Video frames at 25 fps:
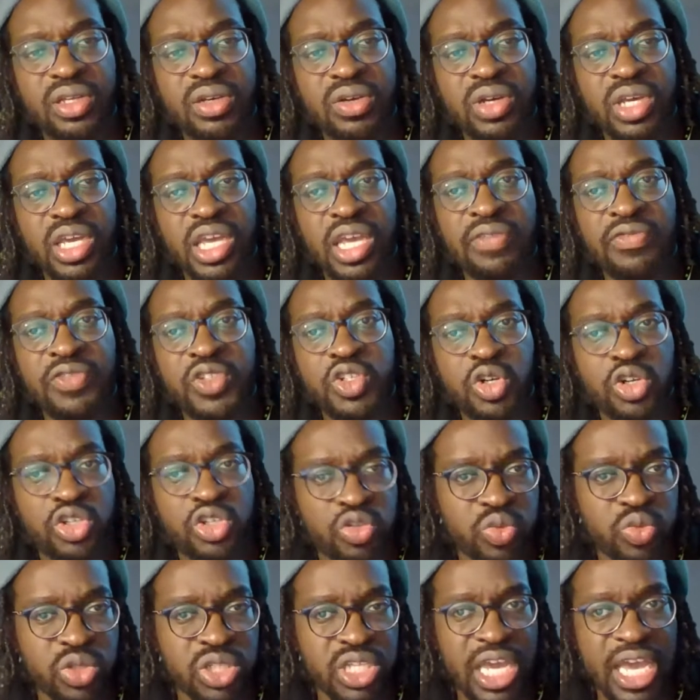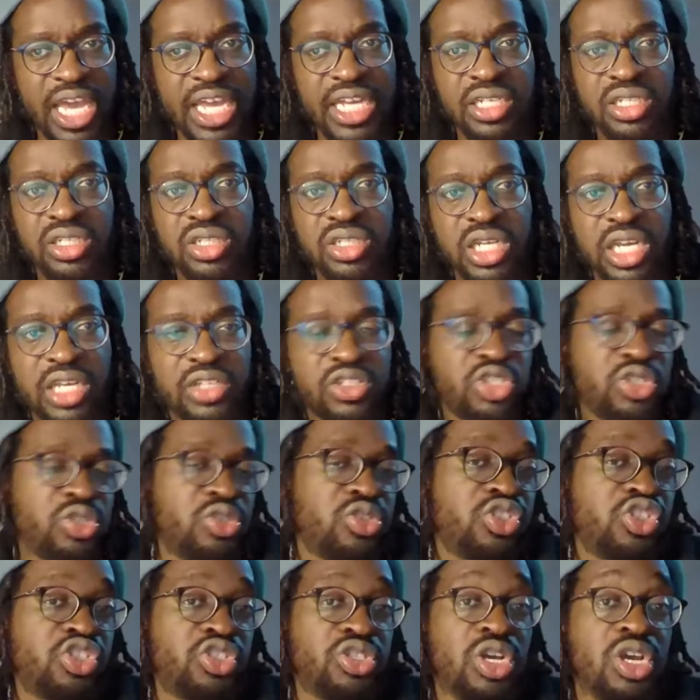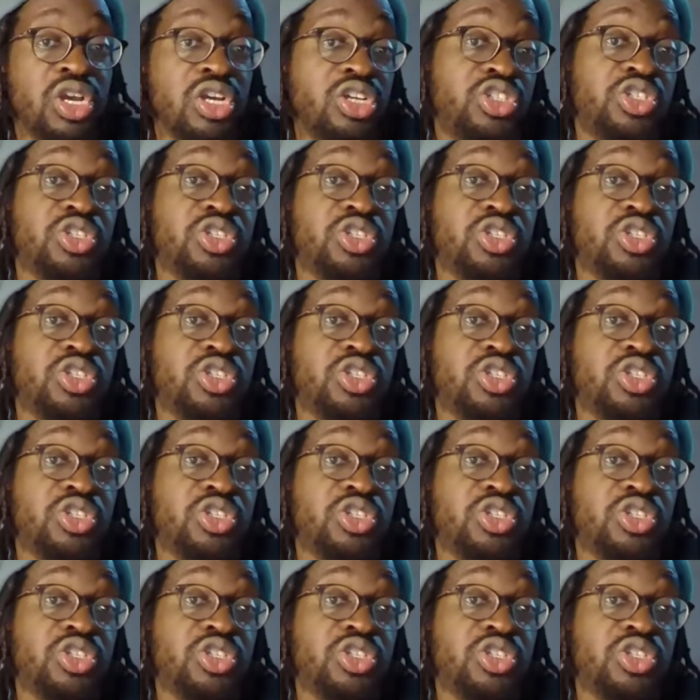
If Josh would get in, should